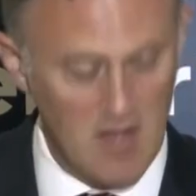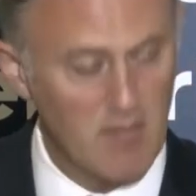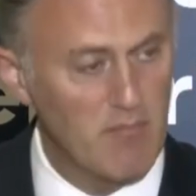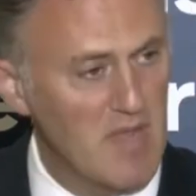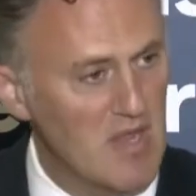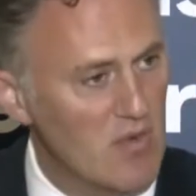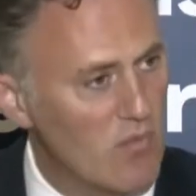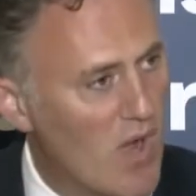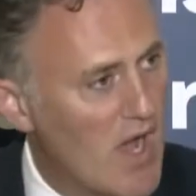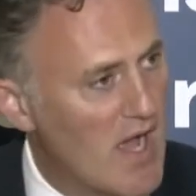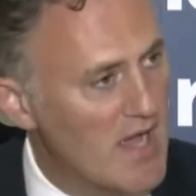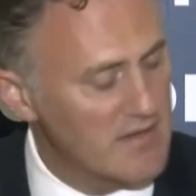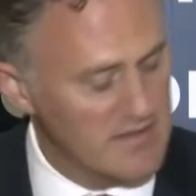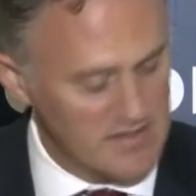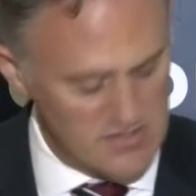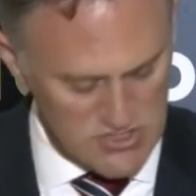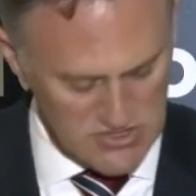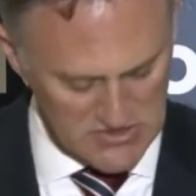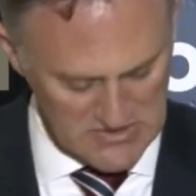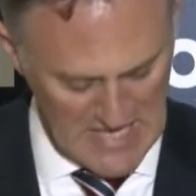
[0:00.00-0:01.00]
Meanwhile,
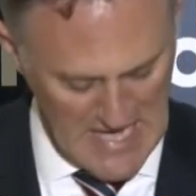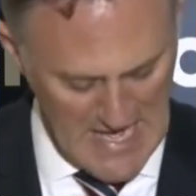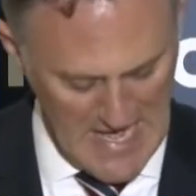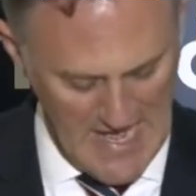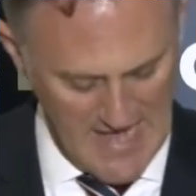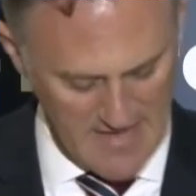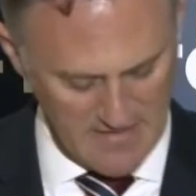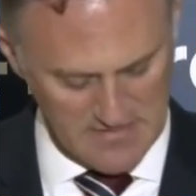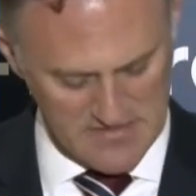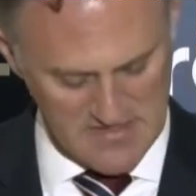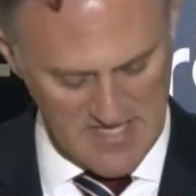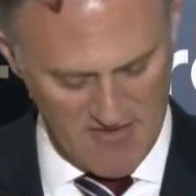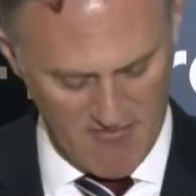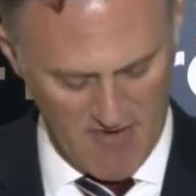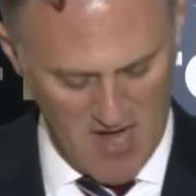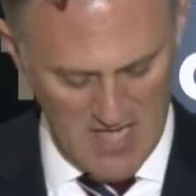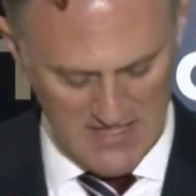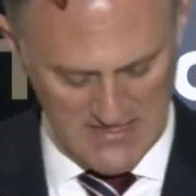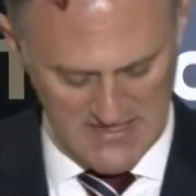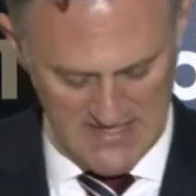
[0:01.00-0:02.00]
in July,
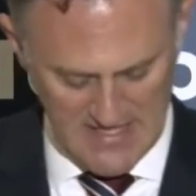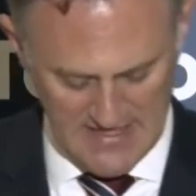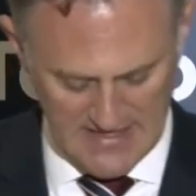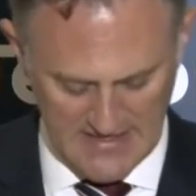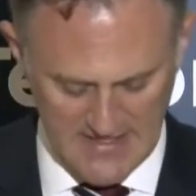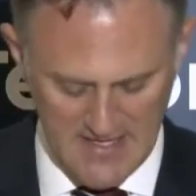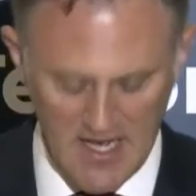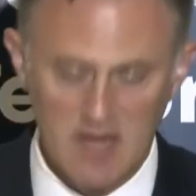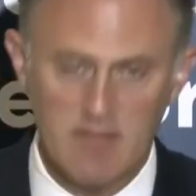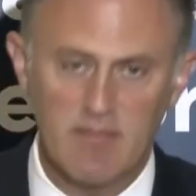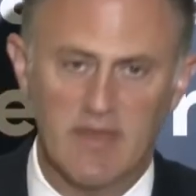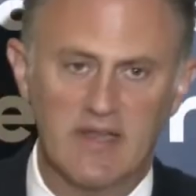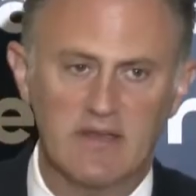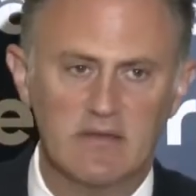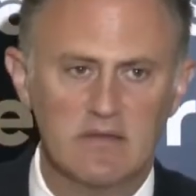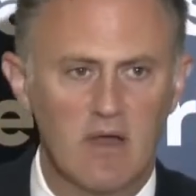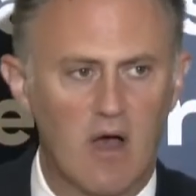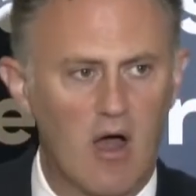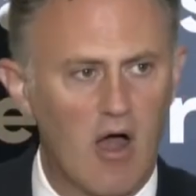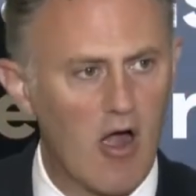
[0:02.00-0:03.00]
Tehran sent a
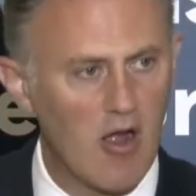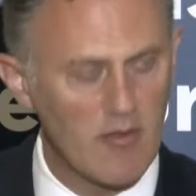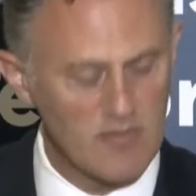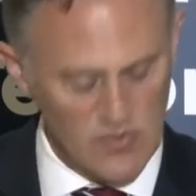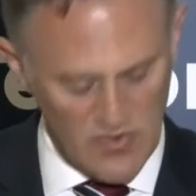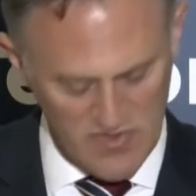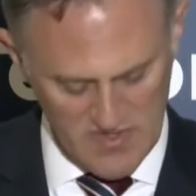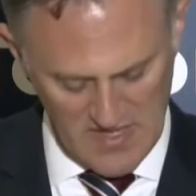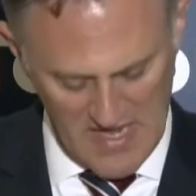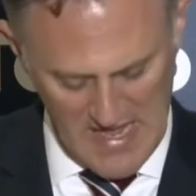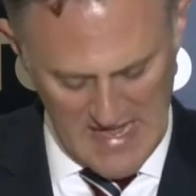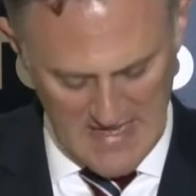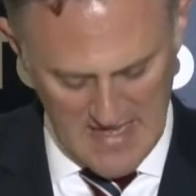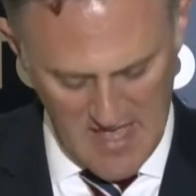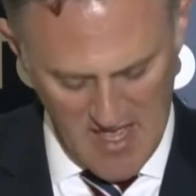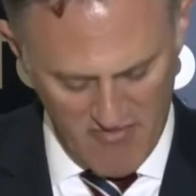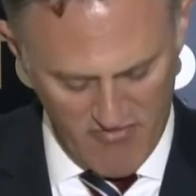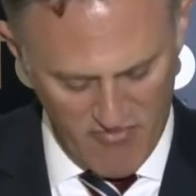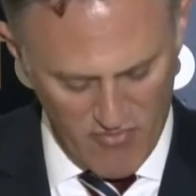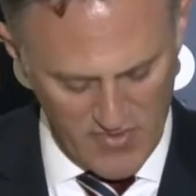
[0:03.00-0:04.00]
gunman armed with an
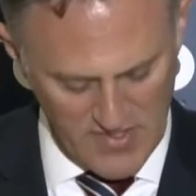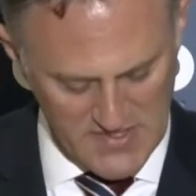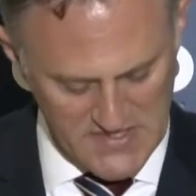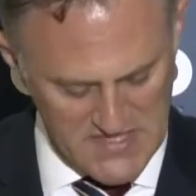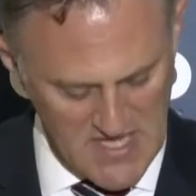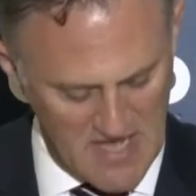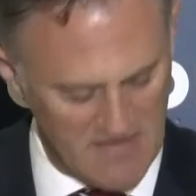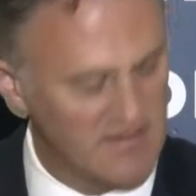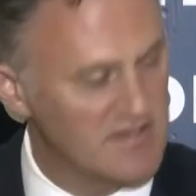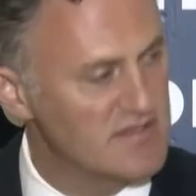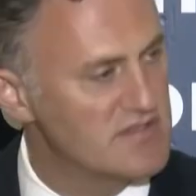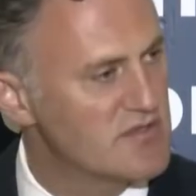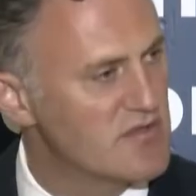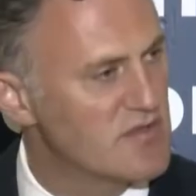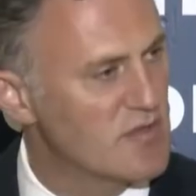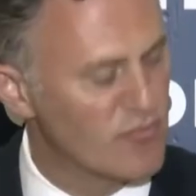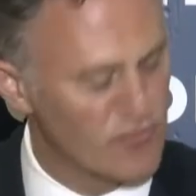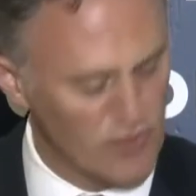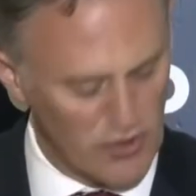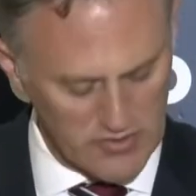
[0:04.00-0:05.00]
AK-47 to
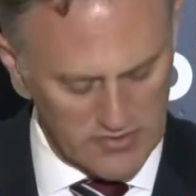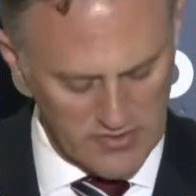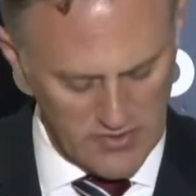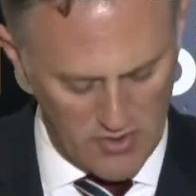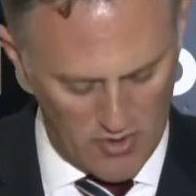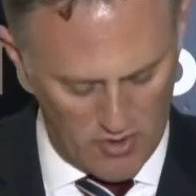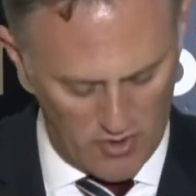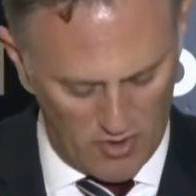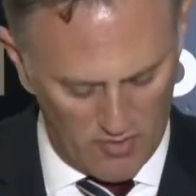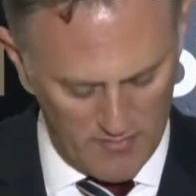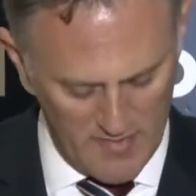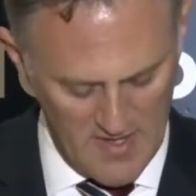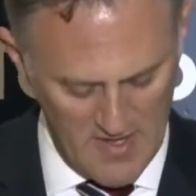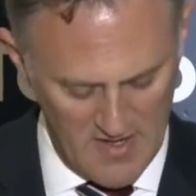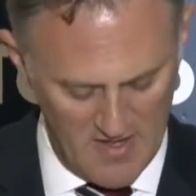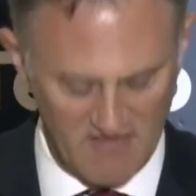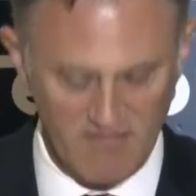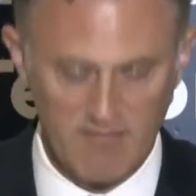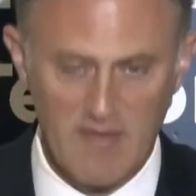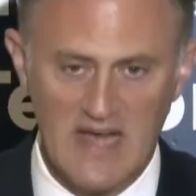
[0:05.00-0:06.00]
the Brooklyn home
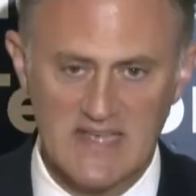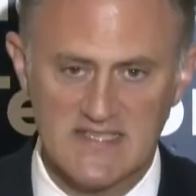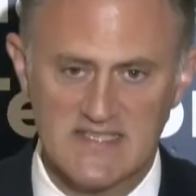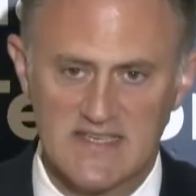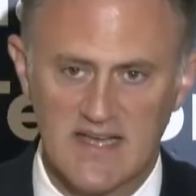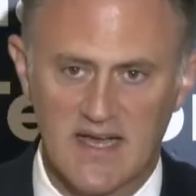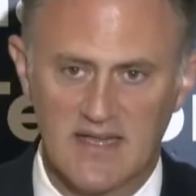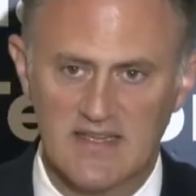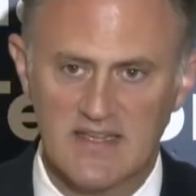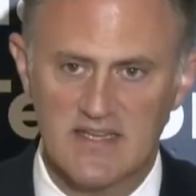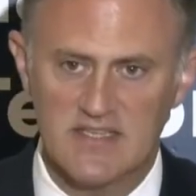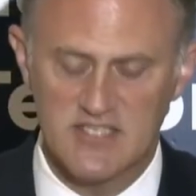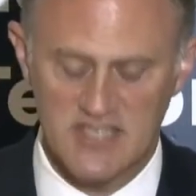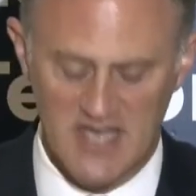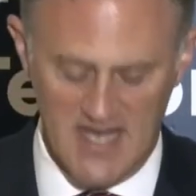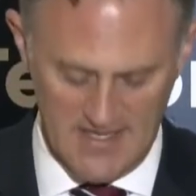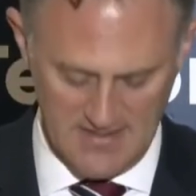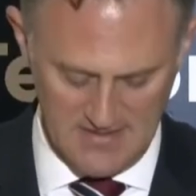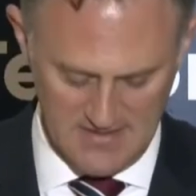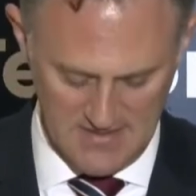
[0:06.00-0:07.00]
of Masih
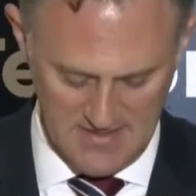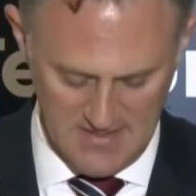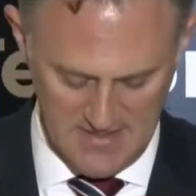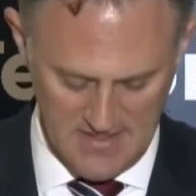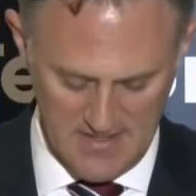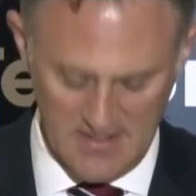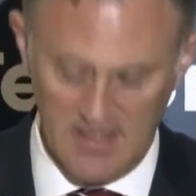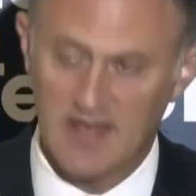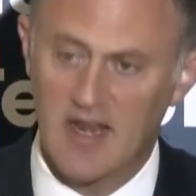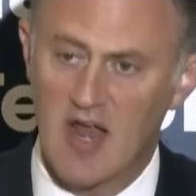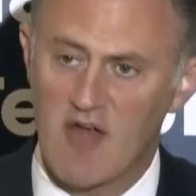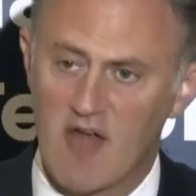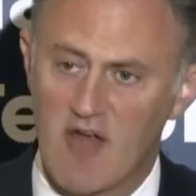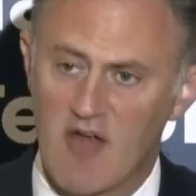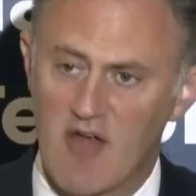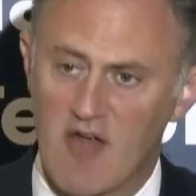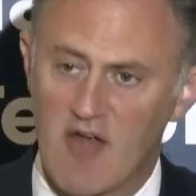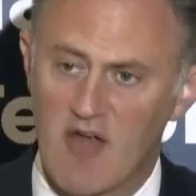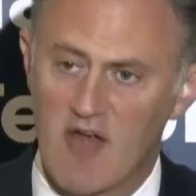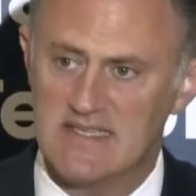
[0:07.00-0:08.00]
Alinejad, an
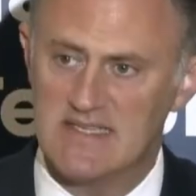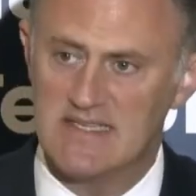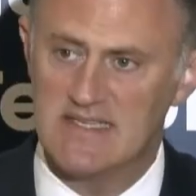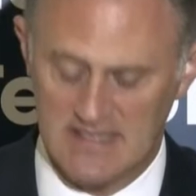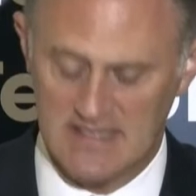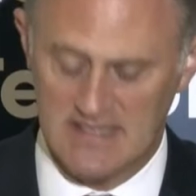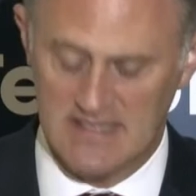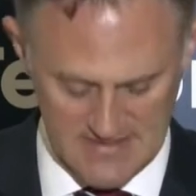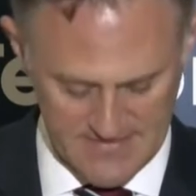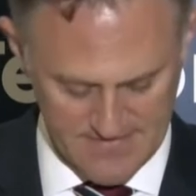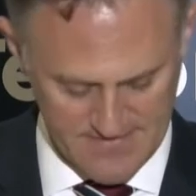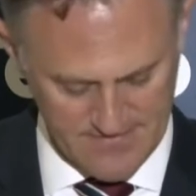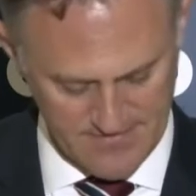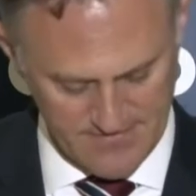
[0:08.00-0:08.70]
Iranian dissident.